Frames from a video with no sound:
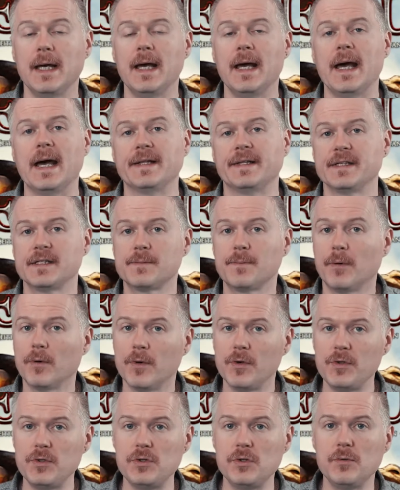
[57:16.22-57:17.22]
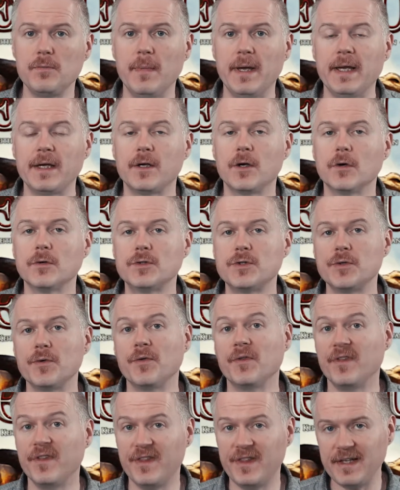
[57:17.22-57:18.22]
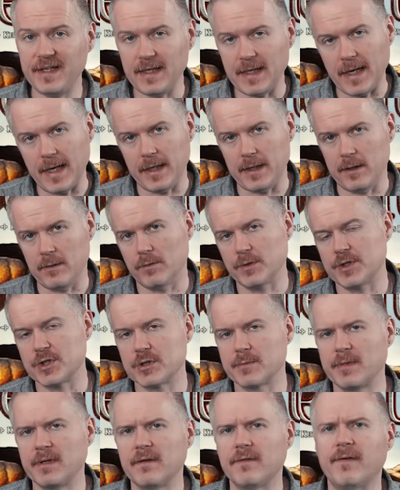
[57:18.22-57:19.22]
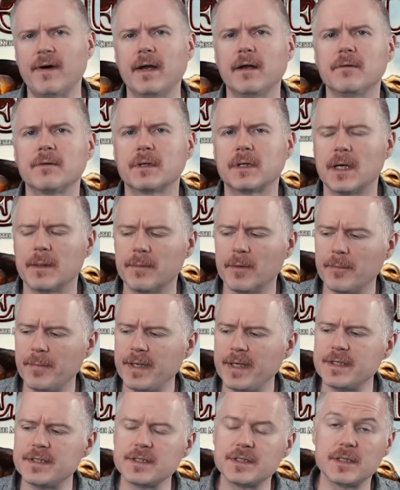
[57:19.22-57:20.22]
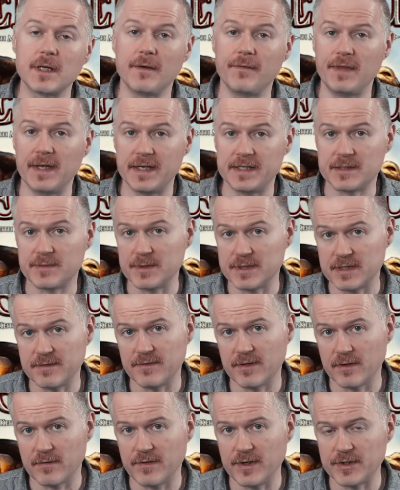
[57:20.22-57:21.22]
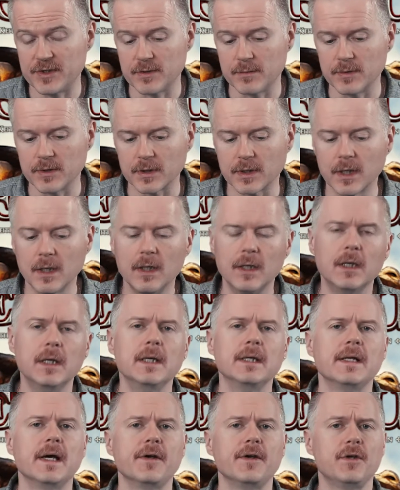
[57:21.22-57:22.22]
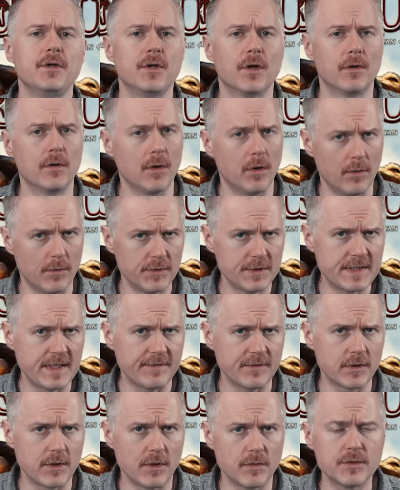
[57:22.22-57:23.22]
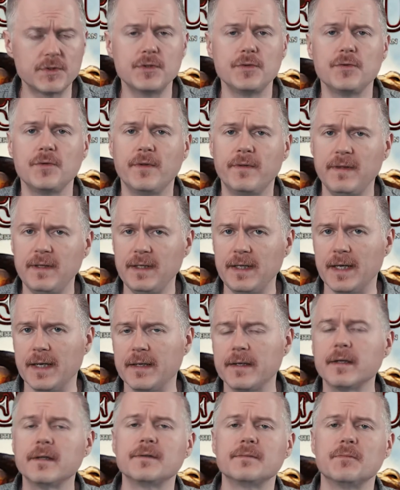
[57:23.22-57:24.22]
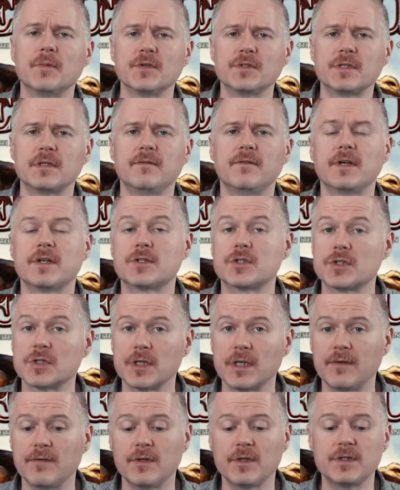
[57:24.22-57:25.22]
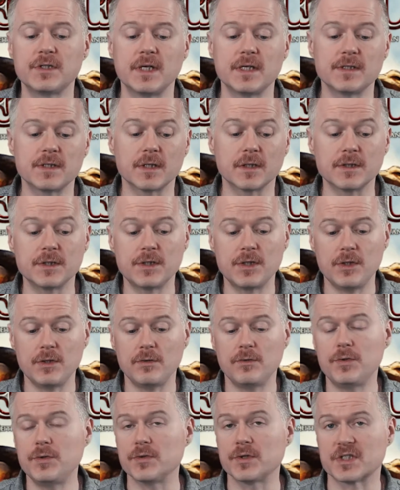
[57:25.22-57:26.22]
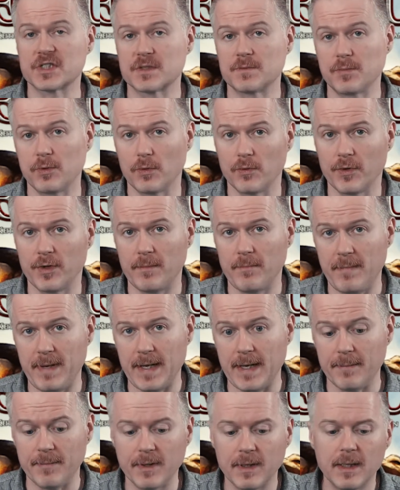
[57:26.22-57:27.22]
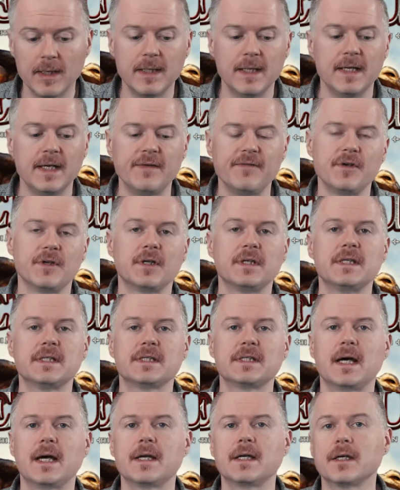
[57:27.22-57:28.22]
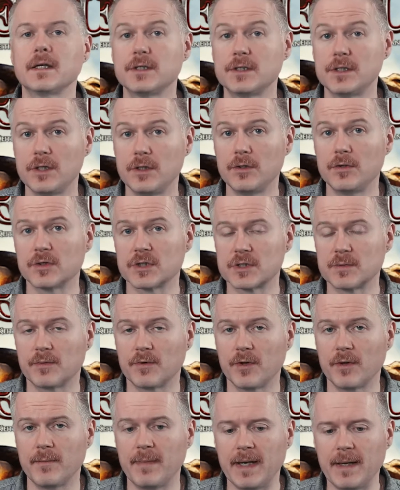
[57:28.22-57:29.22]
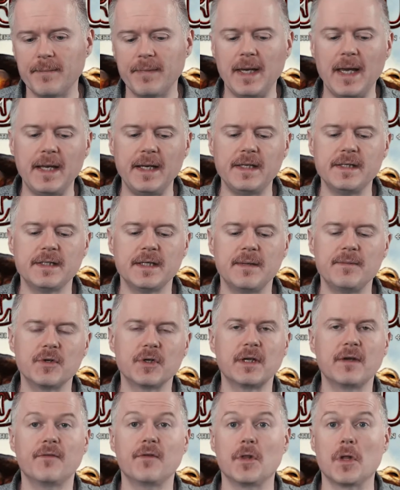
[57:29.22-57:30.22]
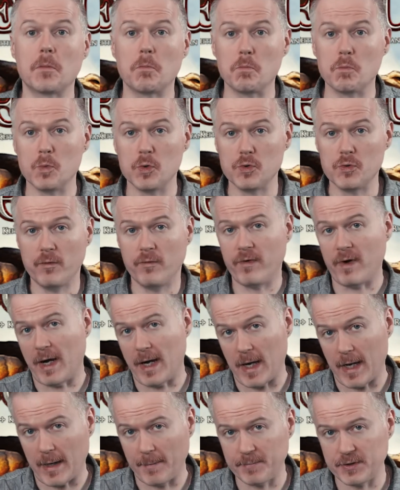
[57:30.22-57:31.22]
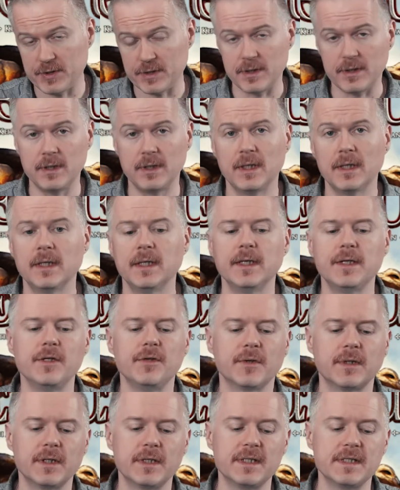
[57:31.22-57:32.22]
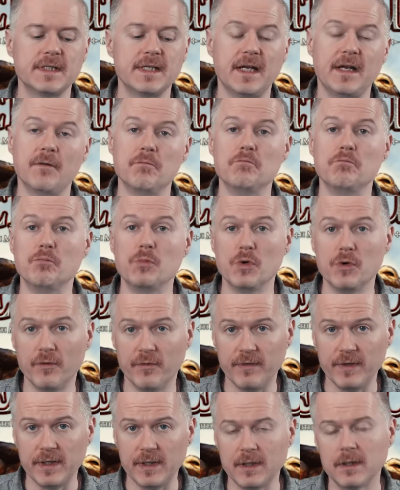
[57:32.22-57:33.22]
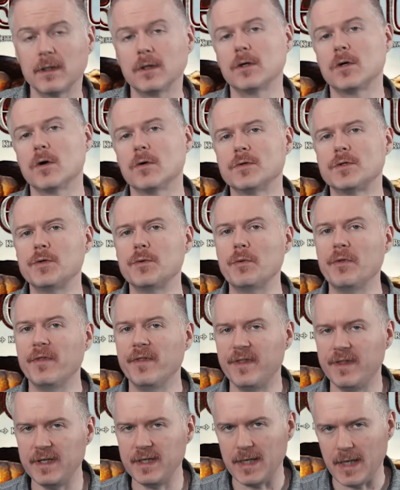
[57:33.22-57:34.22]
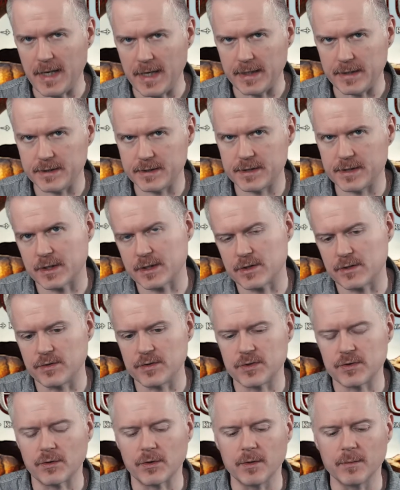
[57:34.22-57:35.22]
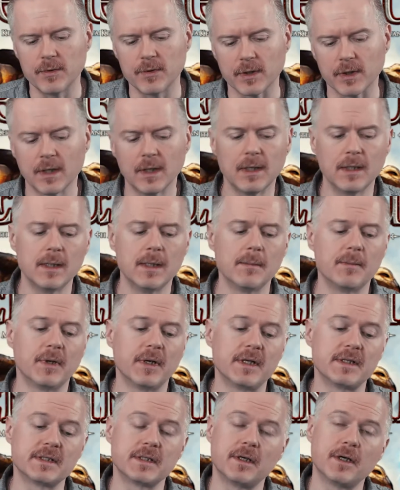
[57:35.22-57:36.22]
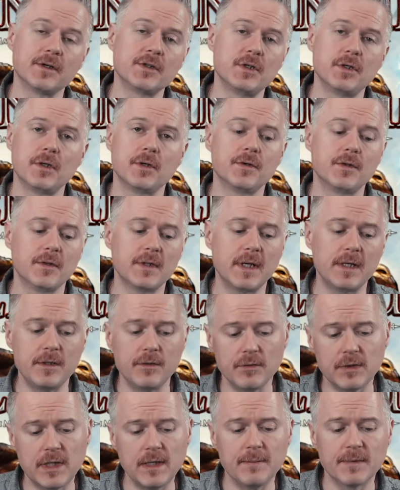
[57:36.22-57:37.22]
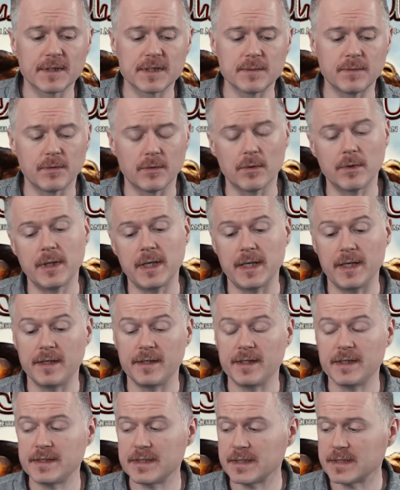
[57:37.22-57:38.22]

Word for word: at this point, you may go to the end, which is going to be the final couple pages of that specific adventure book. Now, you don't always have to go to the end. Most of the adventures will give you the chance to continue to explore the map. If you decide to continue to explore the map, anytime you're given the move option, you can instead of moving, go to the end section of the storybook but as long as you don't do that, you can keep exploring. And in this